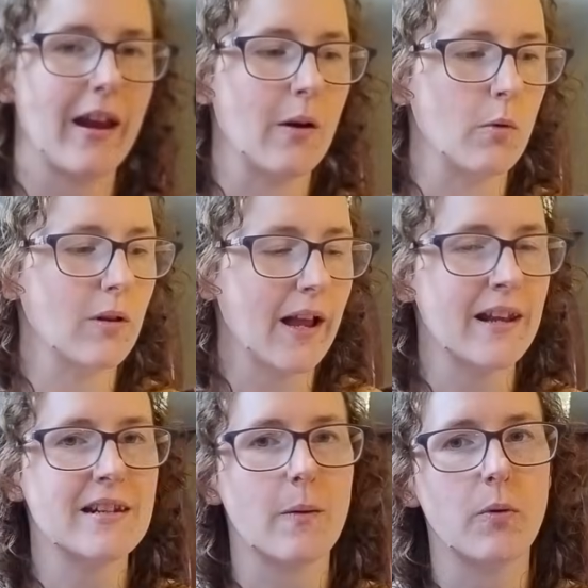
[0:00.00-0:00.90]
it will
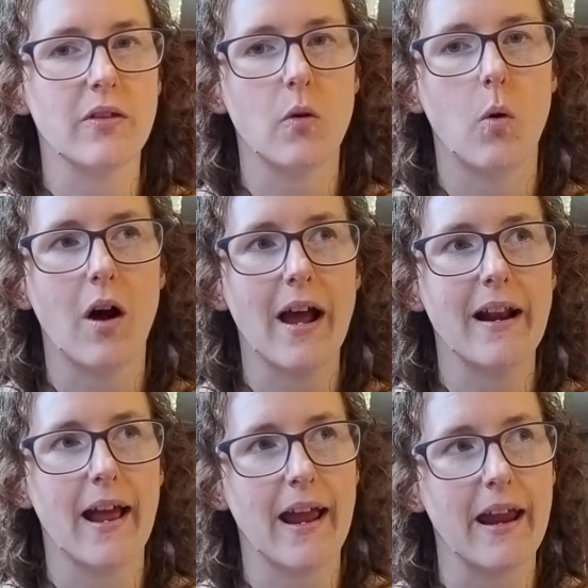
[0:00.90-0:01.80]
end up with
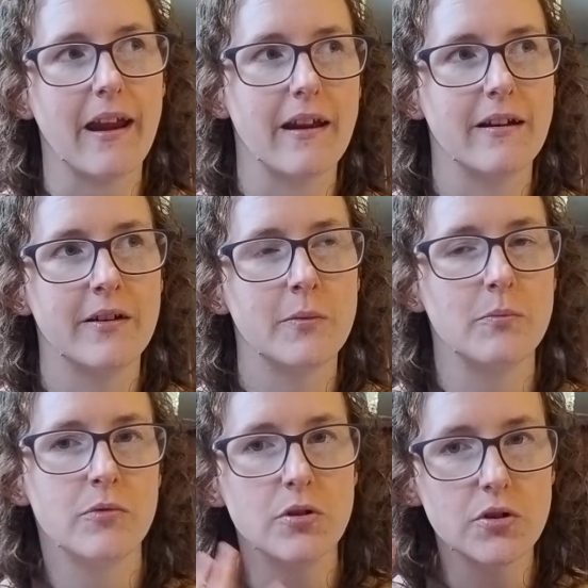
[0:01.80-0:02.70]
quite a
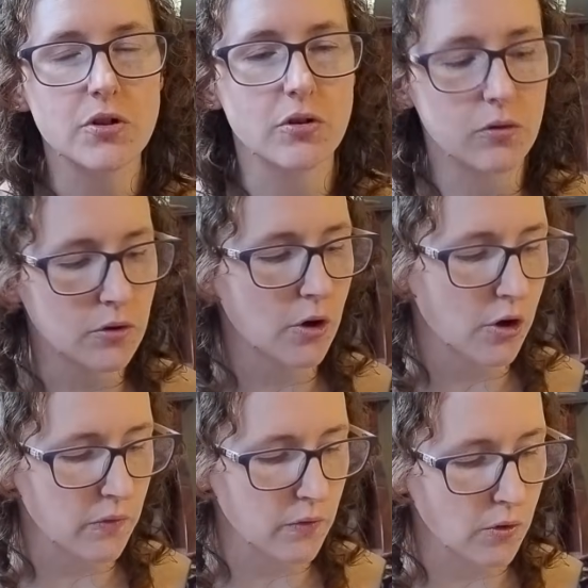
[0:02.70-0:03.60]
muted look
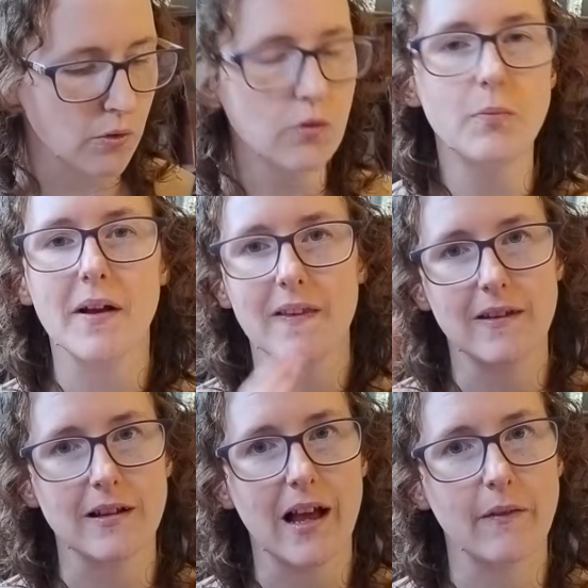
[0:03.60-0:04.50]
overall, but
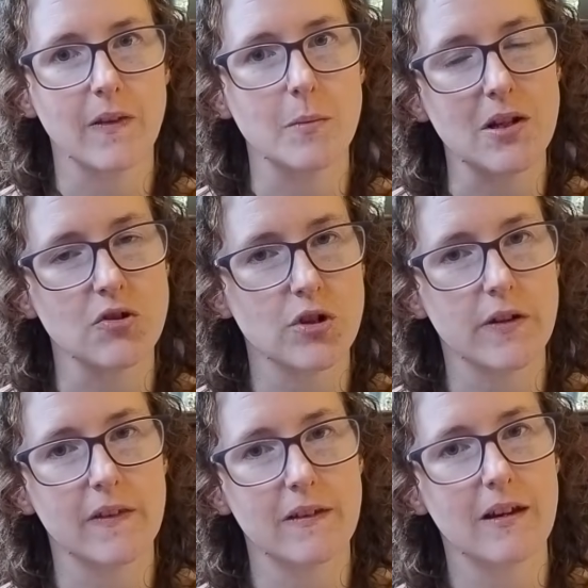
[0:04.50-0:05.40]
still have some
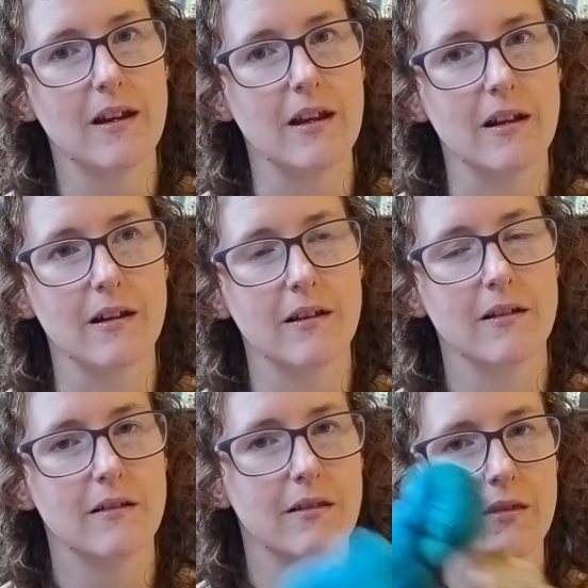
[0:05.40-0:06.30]
interest in
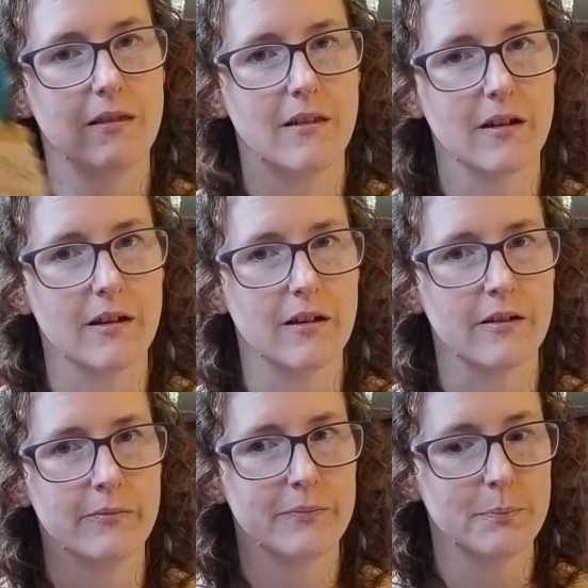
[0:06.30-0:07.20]

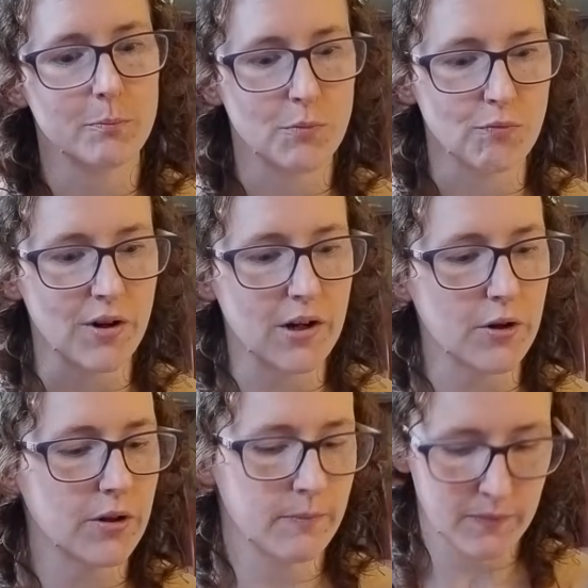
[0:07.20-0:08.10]
the
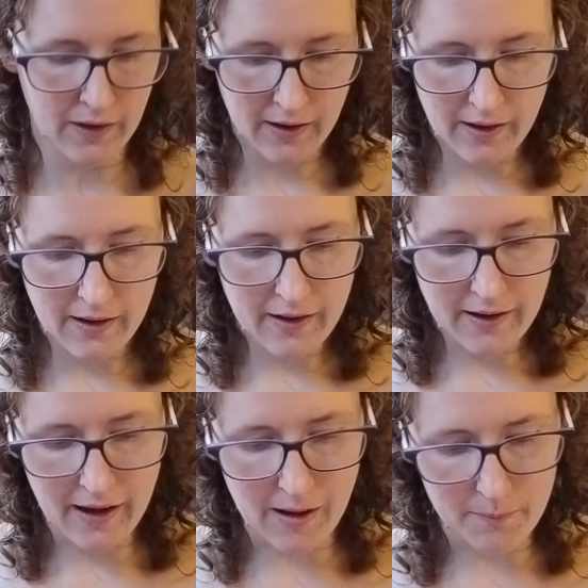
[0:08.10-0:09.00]
merino.
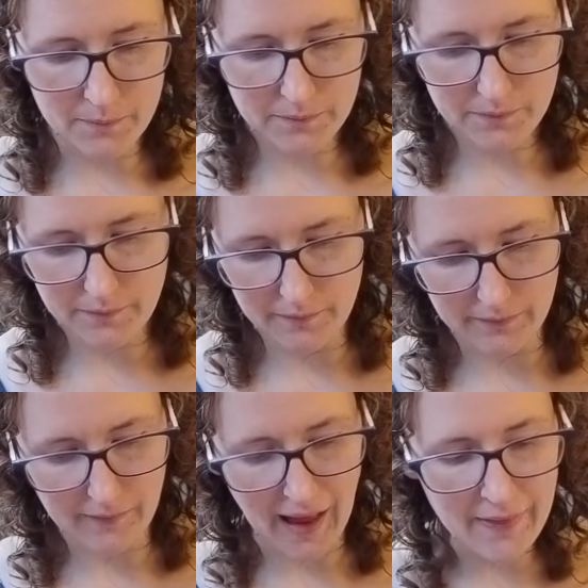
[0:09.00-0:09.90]
And
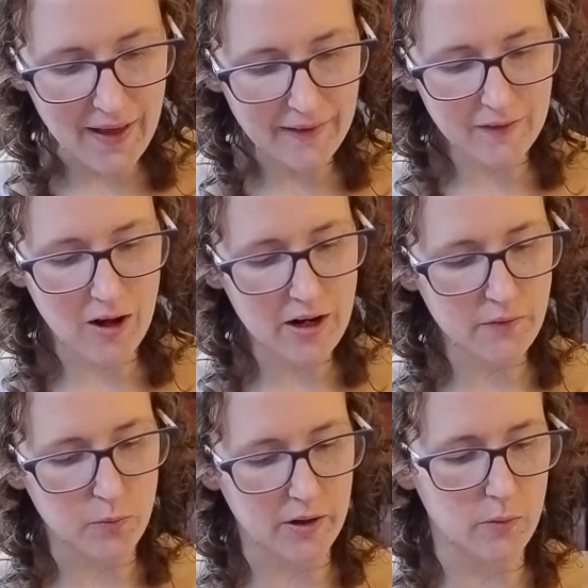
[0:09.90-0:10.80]
that's kind
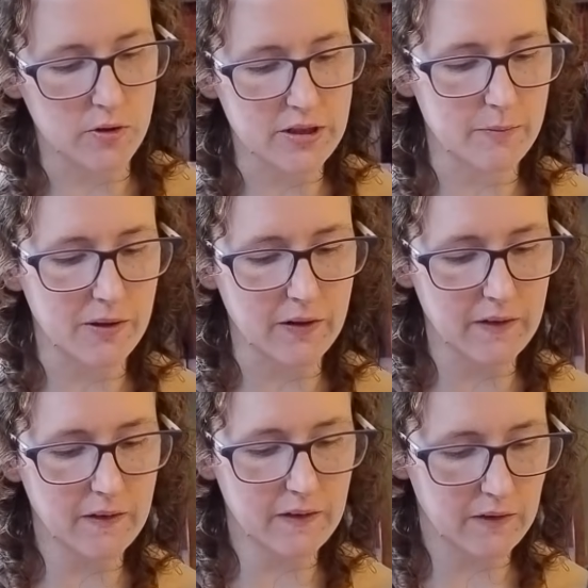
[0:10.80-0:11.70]
of what I wanted
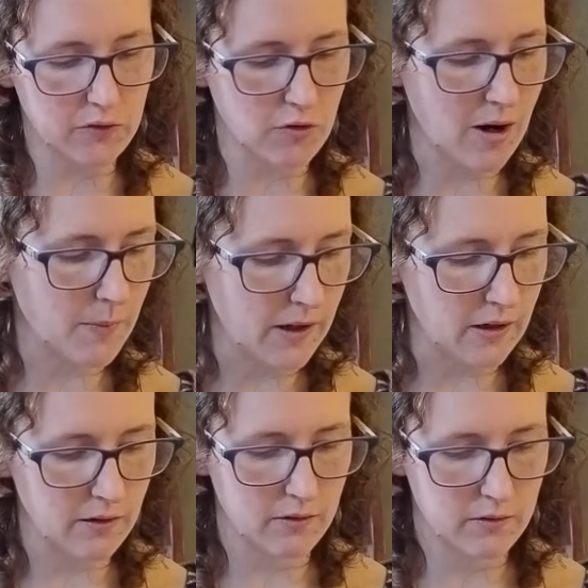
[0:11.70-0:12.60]
because it's a
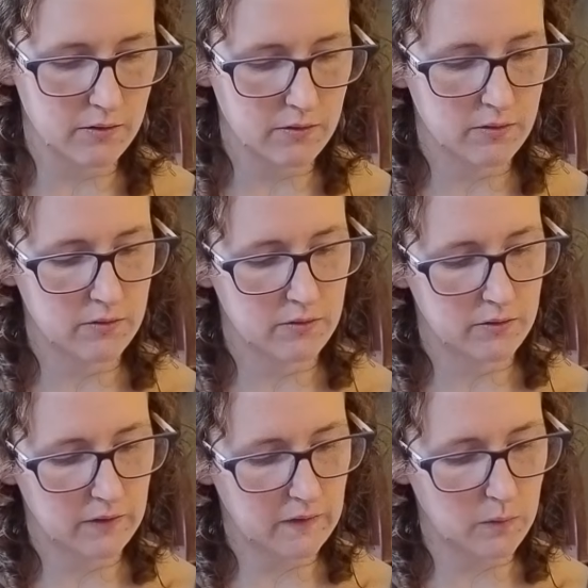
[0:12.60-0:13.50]
stripy
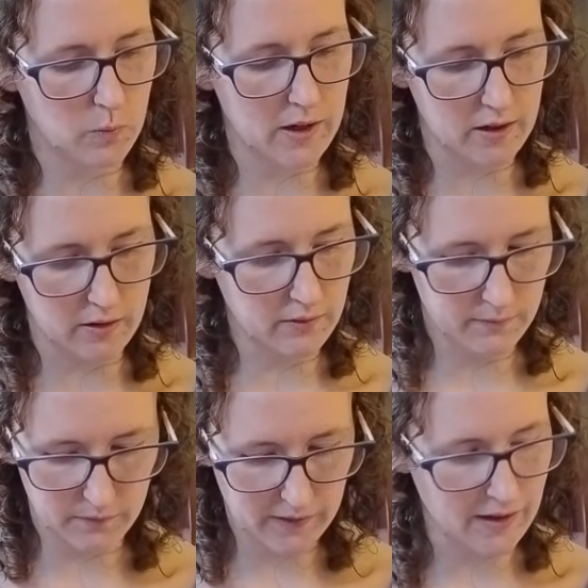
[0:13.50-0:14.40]
sweater.
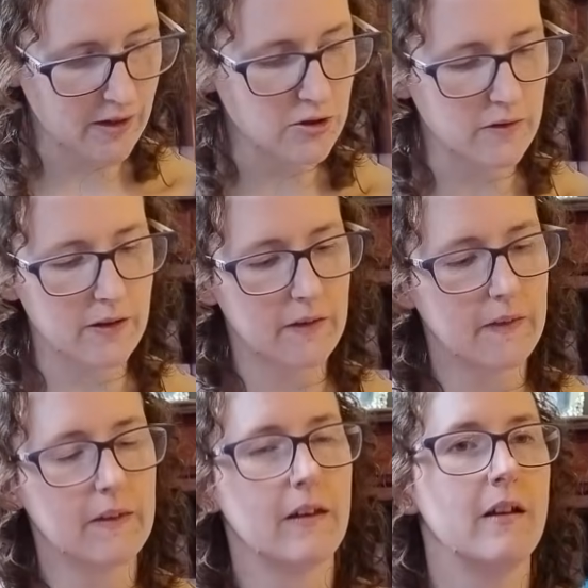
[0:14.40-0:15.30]
Can I do
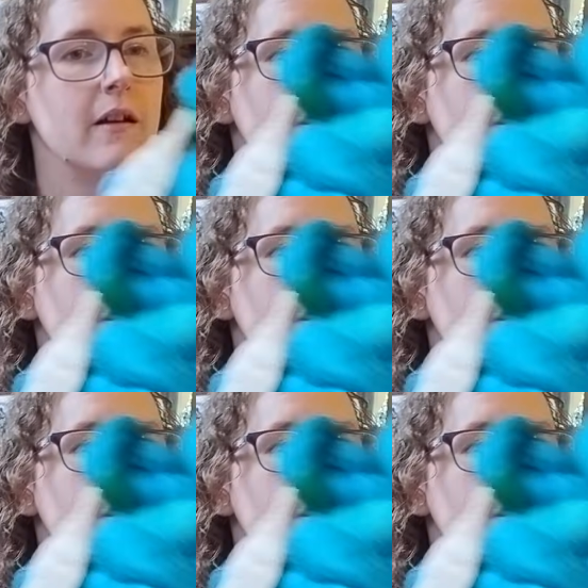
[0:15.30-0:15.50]
this?